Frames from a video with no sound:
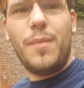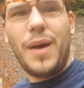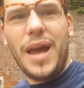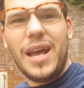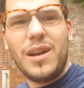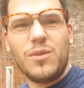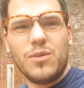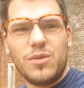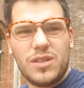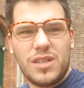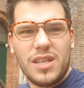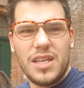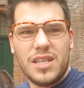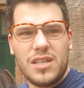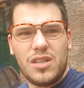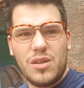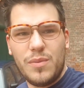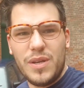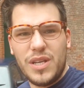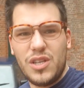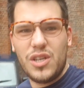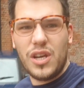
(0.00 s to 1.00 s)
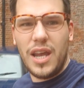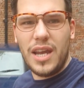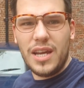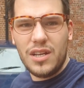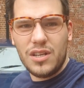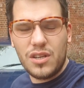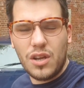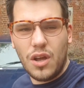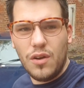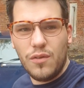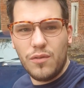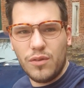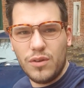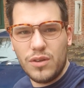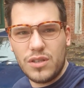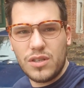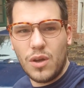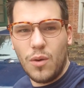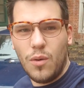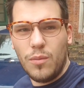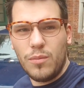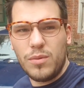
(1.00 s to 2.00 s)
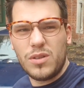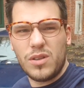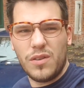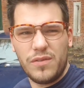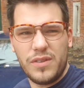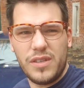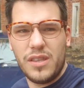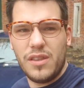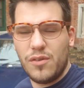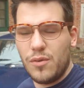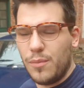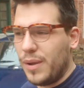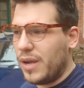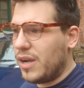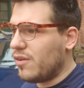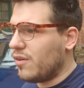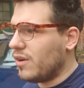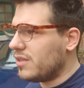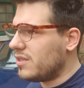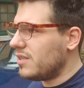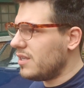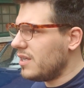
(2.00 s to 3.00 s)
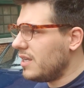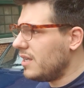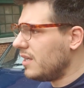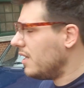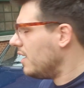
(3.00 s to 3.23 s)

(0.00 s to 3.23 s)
panels needs to be changed over and so on, because obviously they're a bit crusty.